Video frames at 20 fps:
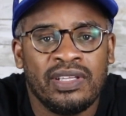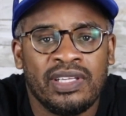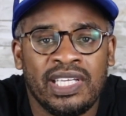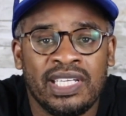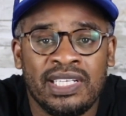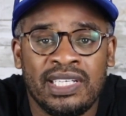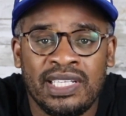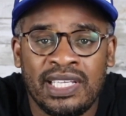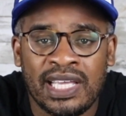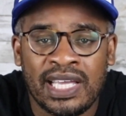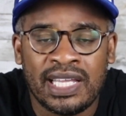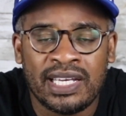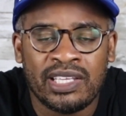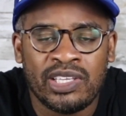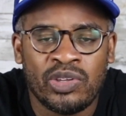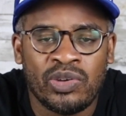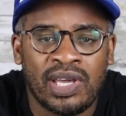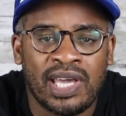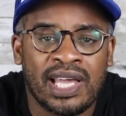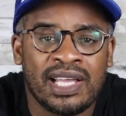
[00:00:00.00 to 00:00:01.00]
Indiana,
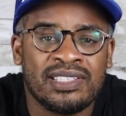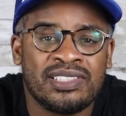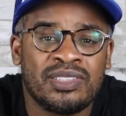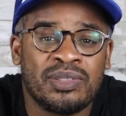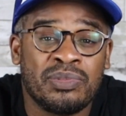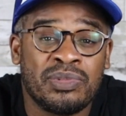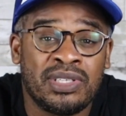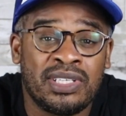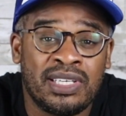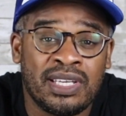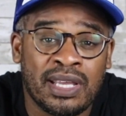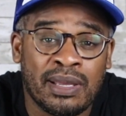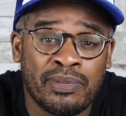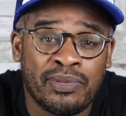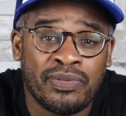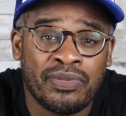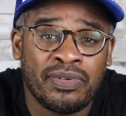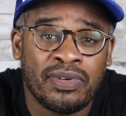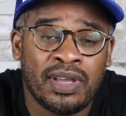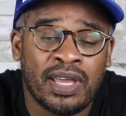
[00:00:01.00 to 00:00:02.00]
he'll add some
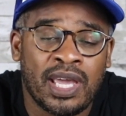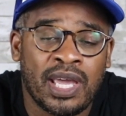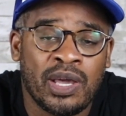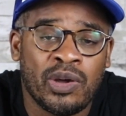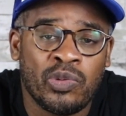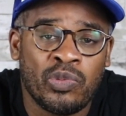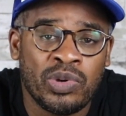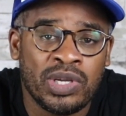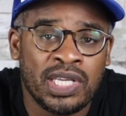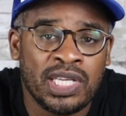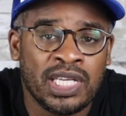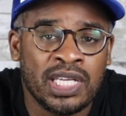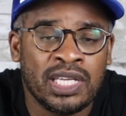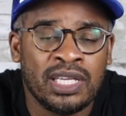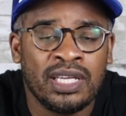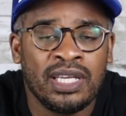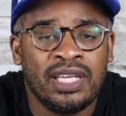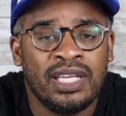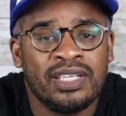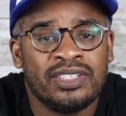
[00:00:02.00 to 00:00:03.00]
depth at wing.
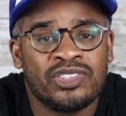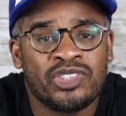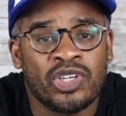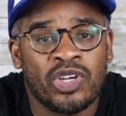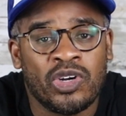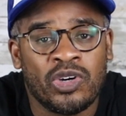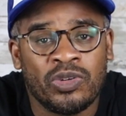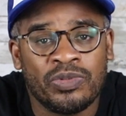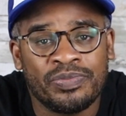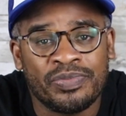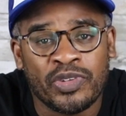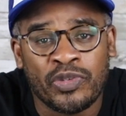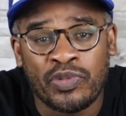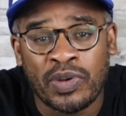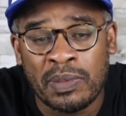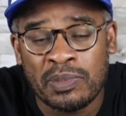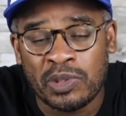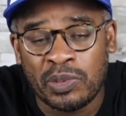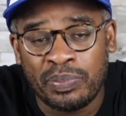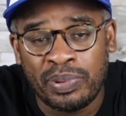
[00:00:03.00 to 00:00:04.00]
So if
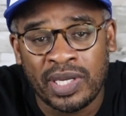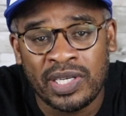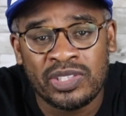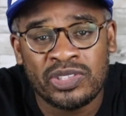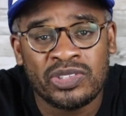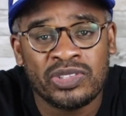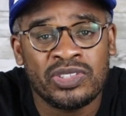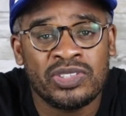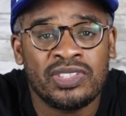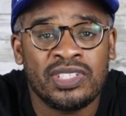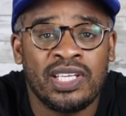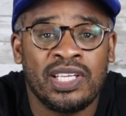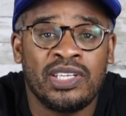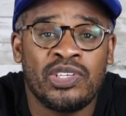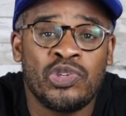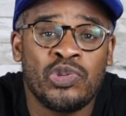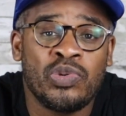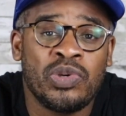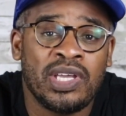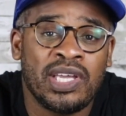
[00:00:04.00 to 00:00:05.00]
I'm the Pacers and
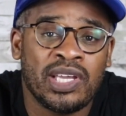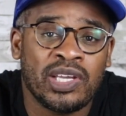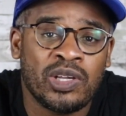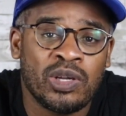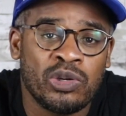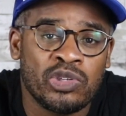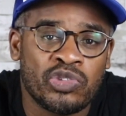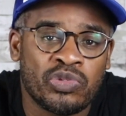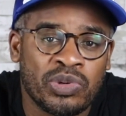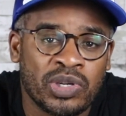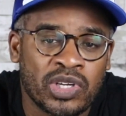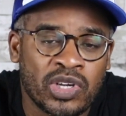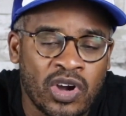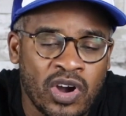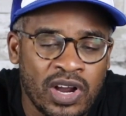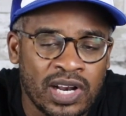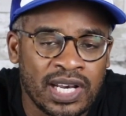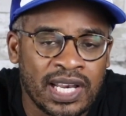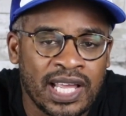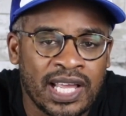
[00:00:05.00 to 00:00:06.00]
new head coach Rick
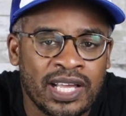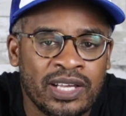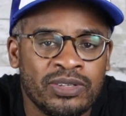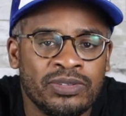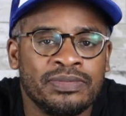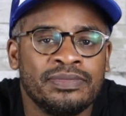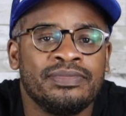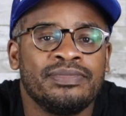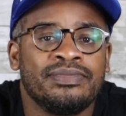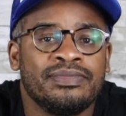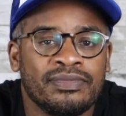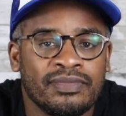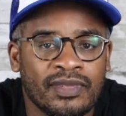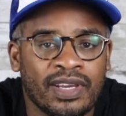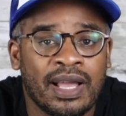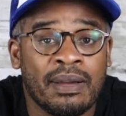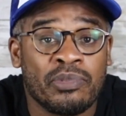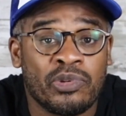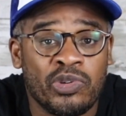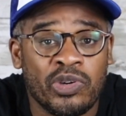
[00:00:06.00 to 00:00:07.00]
Carlisle,
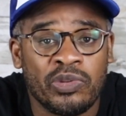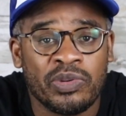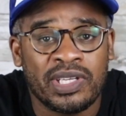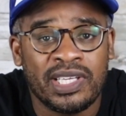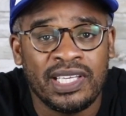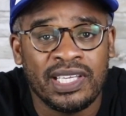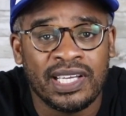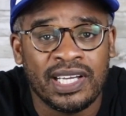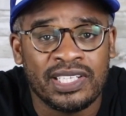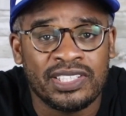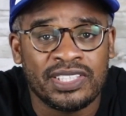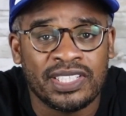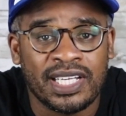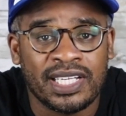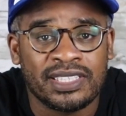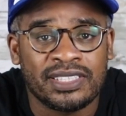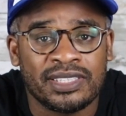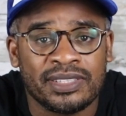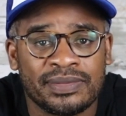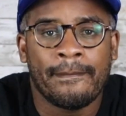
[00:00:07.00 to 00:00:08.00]
I'm going with Keon
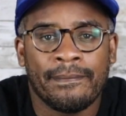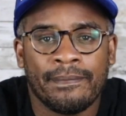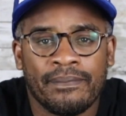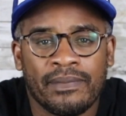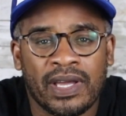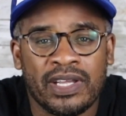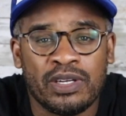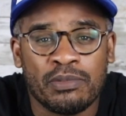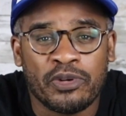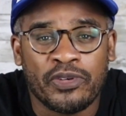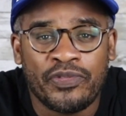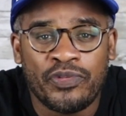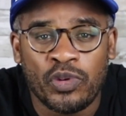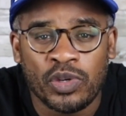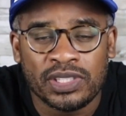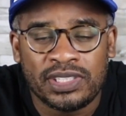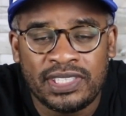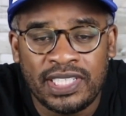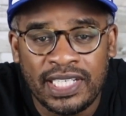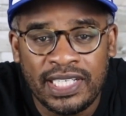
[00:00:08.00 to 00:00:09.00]
Johnson. At number
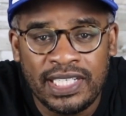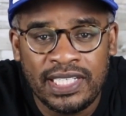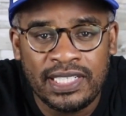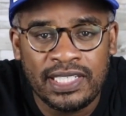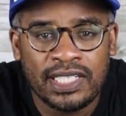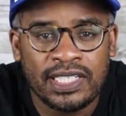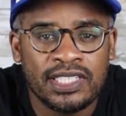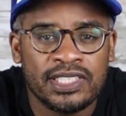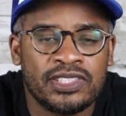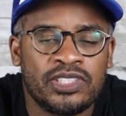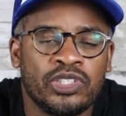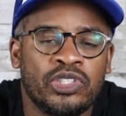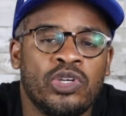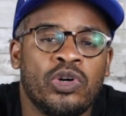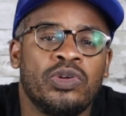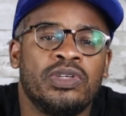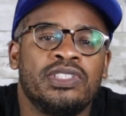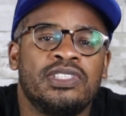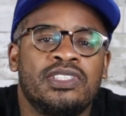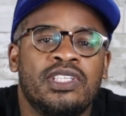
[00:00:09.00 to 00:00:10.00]
14, it is the
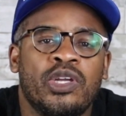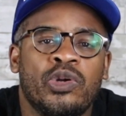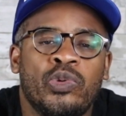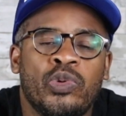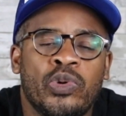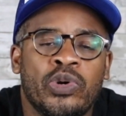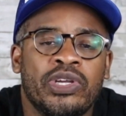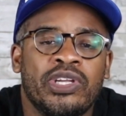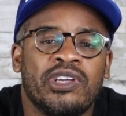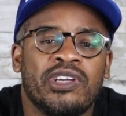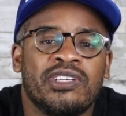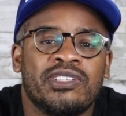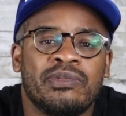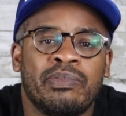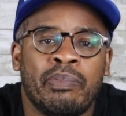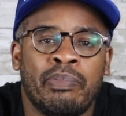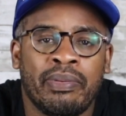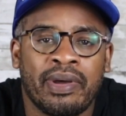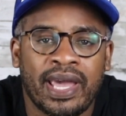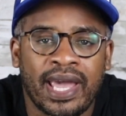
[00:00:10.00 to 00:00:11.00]
Golden State Warriors
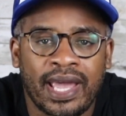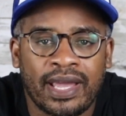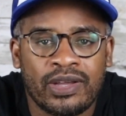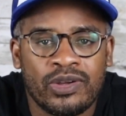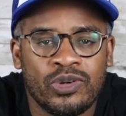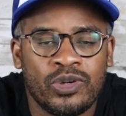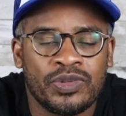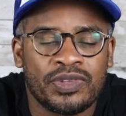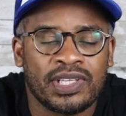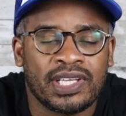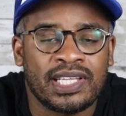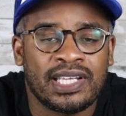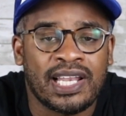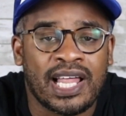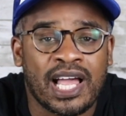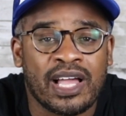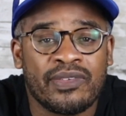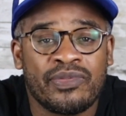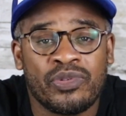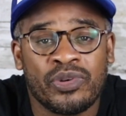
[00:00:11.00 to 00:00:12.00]
back on the
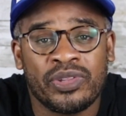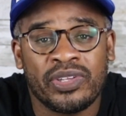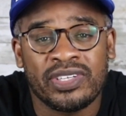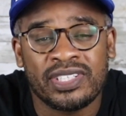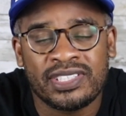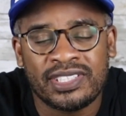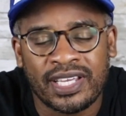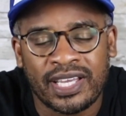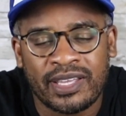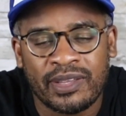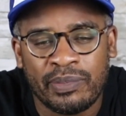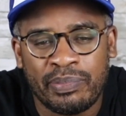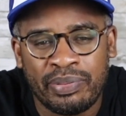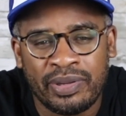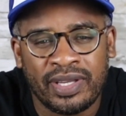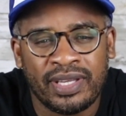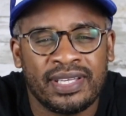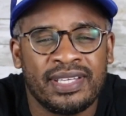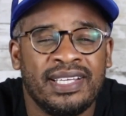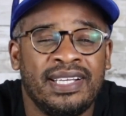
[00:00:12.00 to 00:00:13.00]
clock for their second
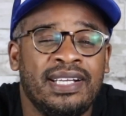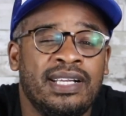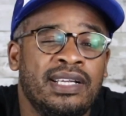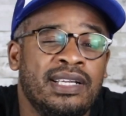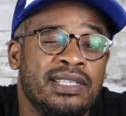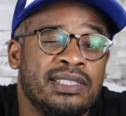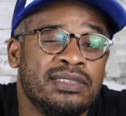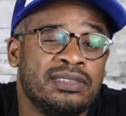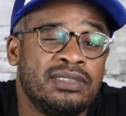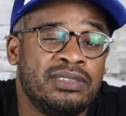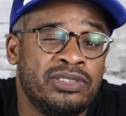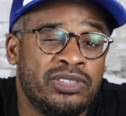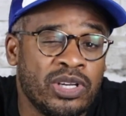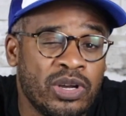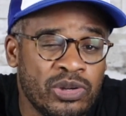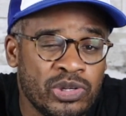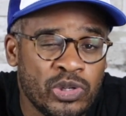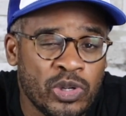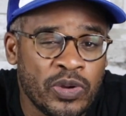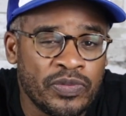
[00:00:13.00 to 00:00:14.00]
pick.
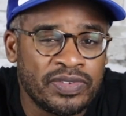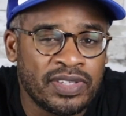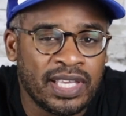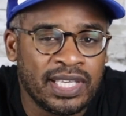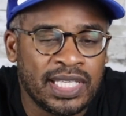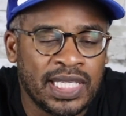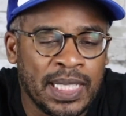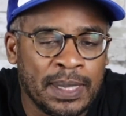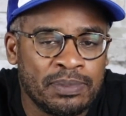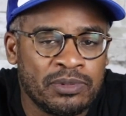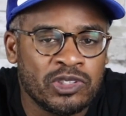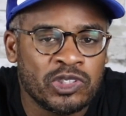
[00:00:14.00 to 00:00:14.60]
Don't know if they keep